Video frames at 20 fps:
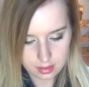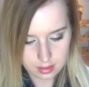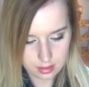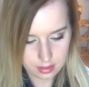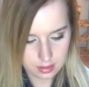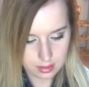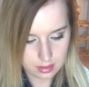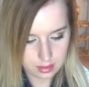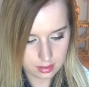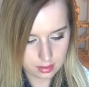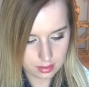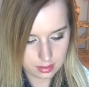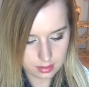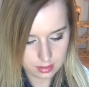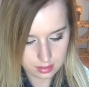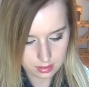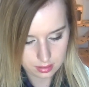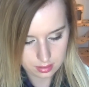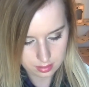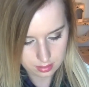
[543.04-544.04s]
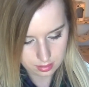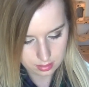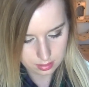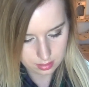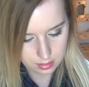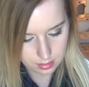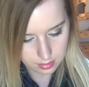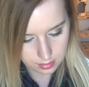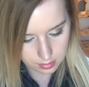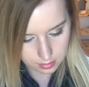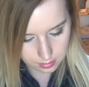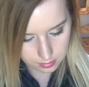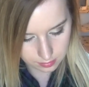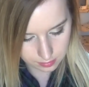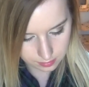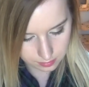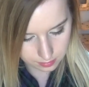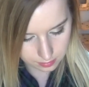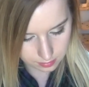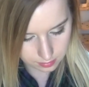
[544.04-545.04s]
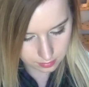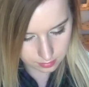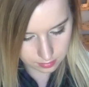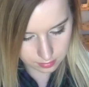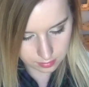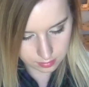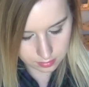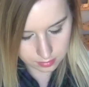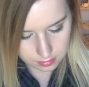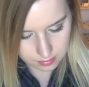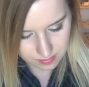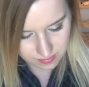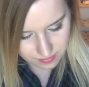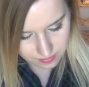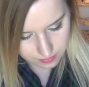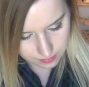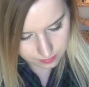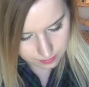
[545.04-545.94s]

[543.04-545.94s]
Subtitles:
Nothing is said.